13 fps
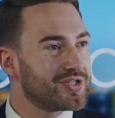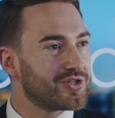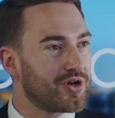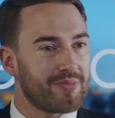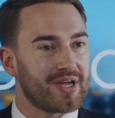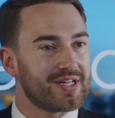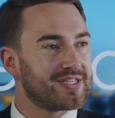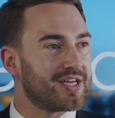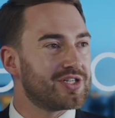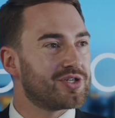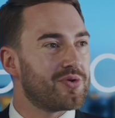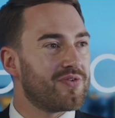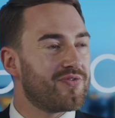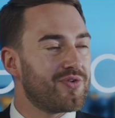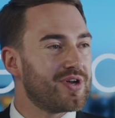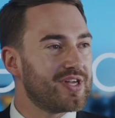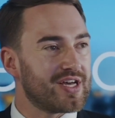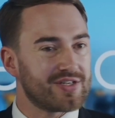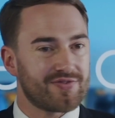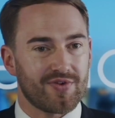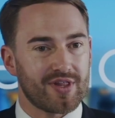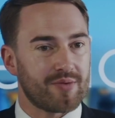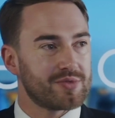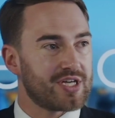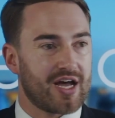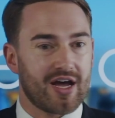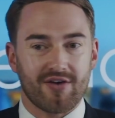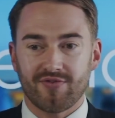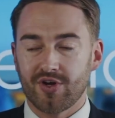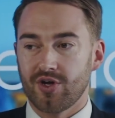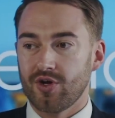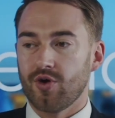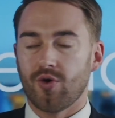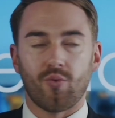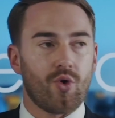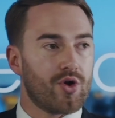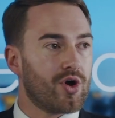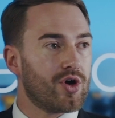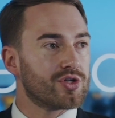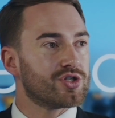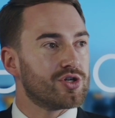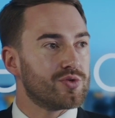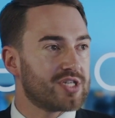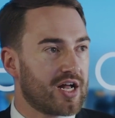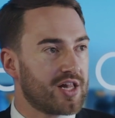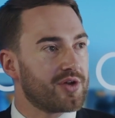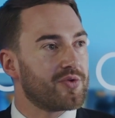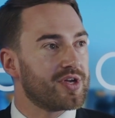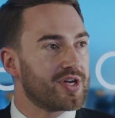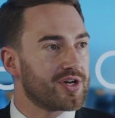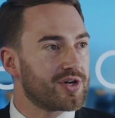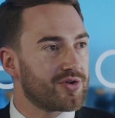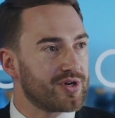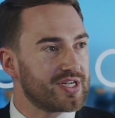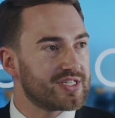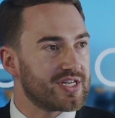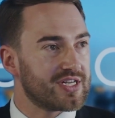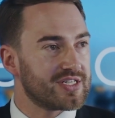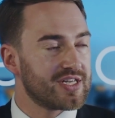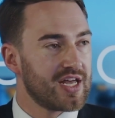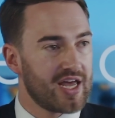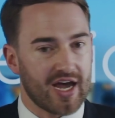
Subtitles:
So it may take 2 or 3 years for them to have 1 or 2 salary increases,